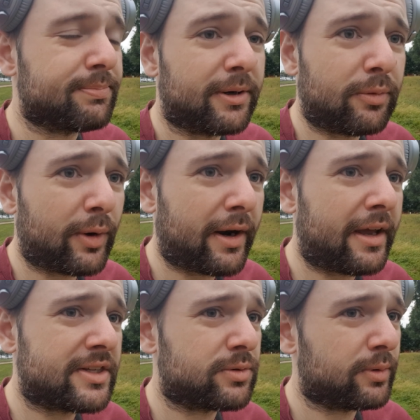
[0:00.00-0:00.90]
but when
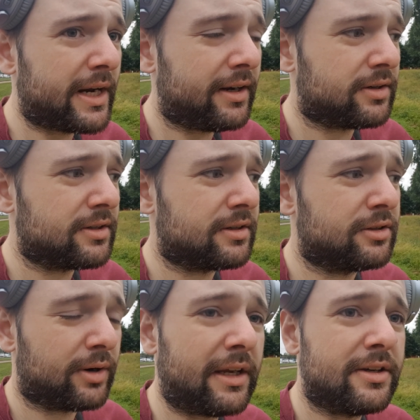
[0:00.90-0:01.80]
it's really
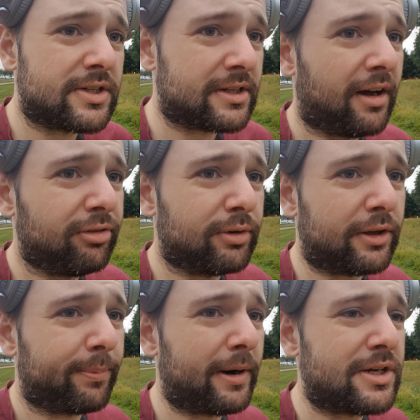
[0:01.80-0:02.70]
tricky stuff
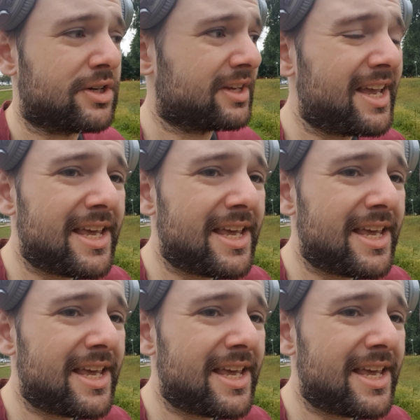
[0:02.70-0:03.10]
with operations,